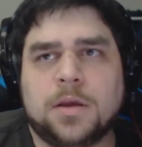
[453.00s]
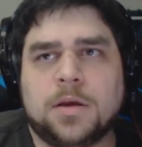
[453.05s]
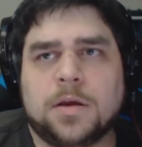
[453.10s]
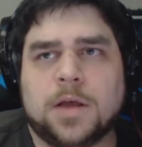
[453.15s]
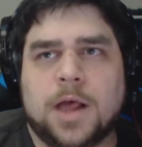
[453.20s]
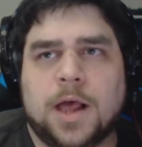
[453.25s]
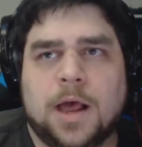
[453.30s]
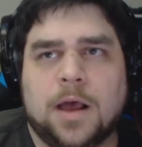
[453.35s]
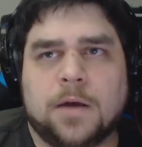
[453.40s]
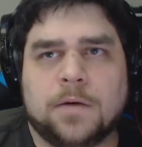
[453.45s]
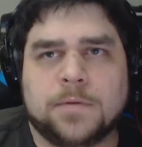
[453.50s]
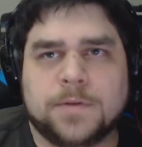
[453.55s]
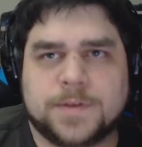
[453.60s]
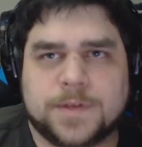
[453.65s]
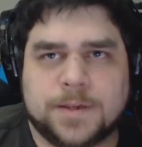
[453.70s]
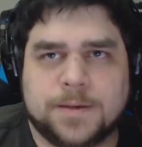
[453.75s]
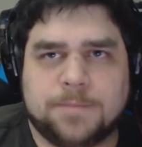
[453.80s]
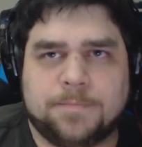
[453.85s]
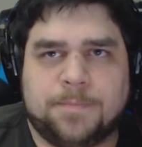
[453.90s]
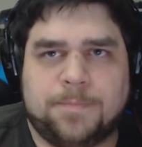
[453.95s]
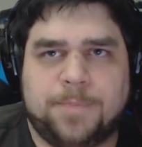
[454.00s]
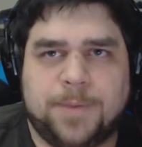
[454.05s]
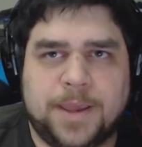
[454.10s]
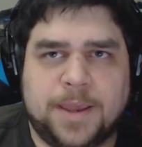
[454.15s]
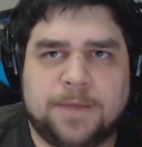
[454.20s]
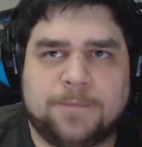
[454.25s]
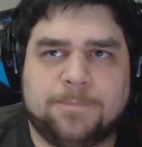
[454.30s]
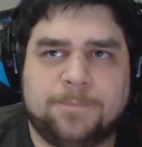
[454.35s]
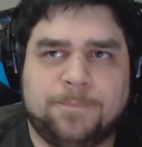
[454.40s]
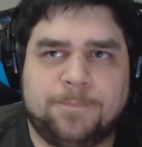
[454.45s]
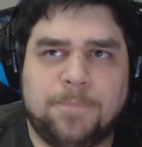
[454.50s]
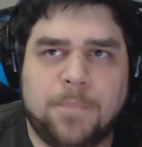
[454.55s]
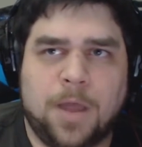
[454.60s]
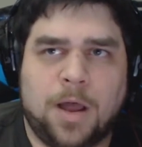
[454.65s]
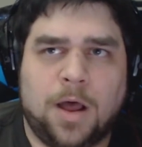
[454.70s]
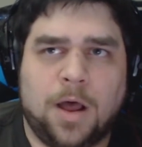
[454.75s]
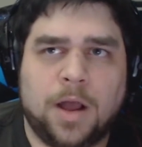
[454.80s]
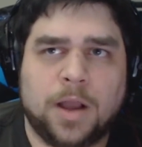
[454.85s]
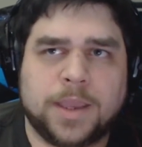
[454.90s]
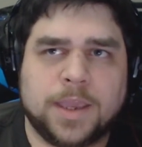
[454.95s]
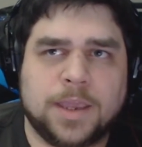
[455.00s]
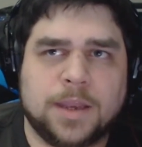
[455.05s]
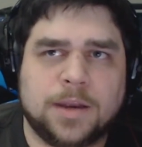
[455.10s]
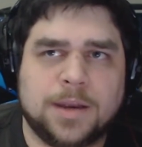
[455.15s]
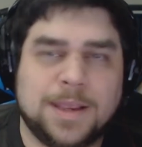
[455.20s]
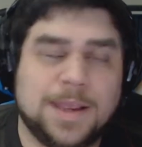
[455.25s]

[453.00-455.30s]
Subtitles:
was a big honkin',